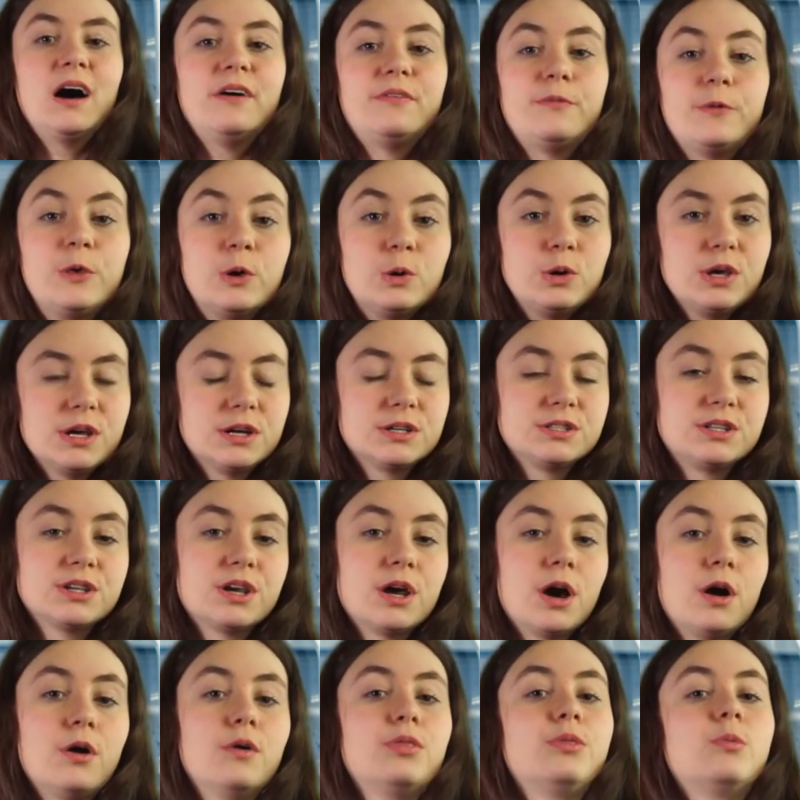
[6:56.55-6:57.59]
A few years
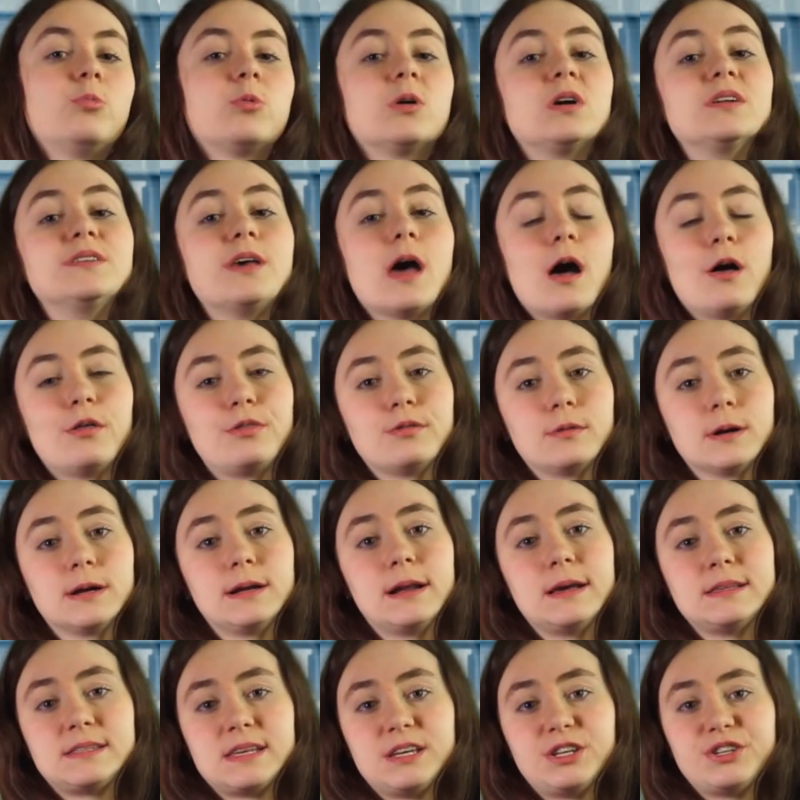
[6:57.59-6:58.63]
ago, the World Health
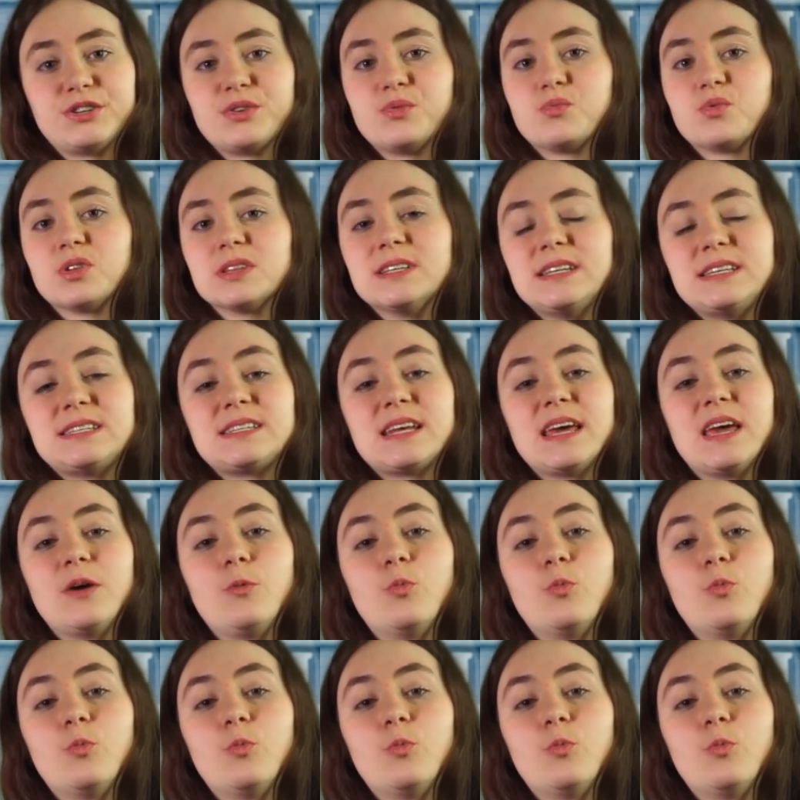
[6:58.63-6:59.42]
Organization released a